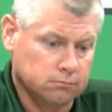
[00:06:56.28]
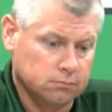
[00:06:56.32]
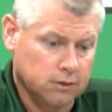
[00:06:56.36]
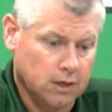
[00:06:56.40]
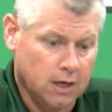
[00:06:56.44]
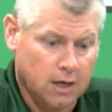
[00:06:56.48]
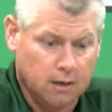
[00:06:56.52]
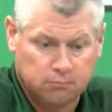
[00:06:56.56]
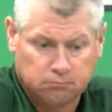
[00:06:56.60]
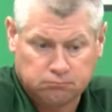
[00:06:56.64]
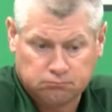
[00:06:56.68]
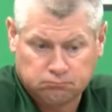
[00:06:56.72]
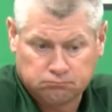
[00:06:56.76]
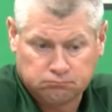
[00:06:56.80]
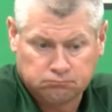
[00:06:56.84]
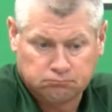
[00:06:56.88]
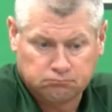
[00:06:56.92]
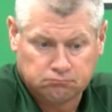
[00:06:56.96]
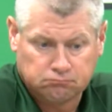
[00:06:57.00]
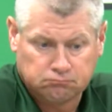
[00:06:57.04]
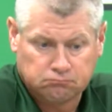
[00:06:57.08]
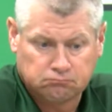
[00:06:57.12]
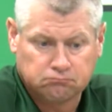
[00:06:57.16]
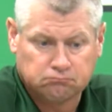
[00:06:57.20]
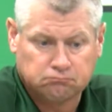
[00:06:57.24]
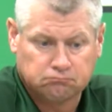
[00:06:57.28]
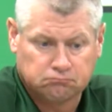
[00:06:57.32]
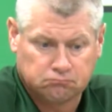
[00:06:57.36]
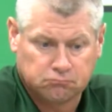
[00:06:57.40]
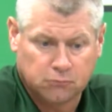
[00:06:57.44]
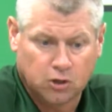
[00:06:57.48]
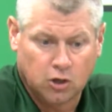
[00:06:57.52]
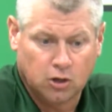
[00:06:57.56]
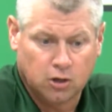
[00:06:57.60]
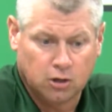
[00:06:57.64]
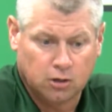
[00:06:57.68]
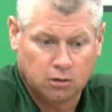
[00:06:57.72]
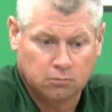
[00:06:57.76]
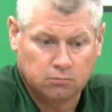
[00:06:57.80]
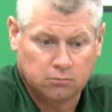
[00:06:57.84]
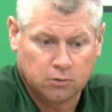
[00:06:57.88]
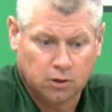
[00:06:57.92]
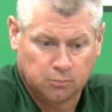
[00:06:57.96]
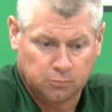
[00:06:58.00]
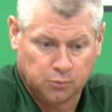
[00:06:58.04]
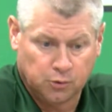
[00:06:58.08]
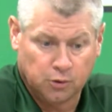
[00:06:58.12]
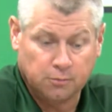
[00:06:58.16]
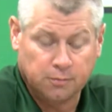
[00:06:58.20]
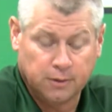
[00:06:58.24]
Got a
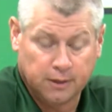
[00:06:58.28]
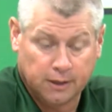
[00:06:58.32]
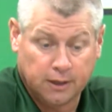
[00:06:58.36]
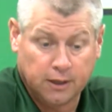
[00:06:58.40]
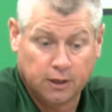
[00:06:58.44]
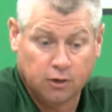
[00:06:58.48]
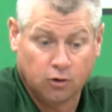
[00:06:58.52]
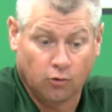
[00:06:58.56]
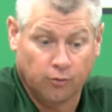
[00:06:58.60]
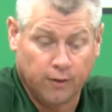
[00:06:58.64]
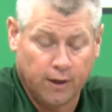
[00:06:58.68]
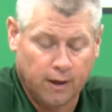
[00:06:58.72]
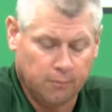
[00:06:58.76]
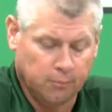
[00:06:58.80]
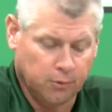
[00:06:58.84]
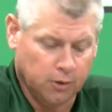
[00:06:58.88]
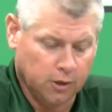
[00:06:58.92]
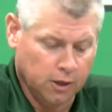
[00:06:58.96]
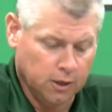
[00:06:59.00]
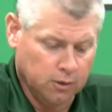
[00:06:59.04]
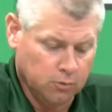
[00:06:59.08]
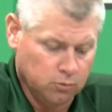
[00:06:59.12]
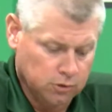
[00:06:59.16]
pretty big hit on that play,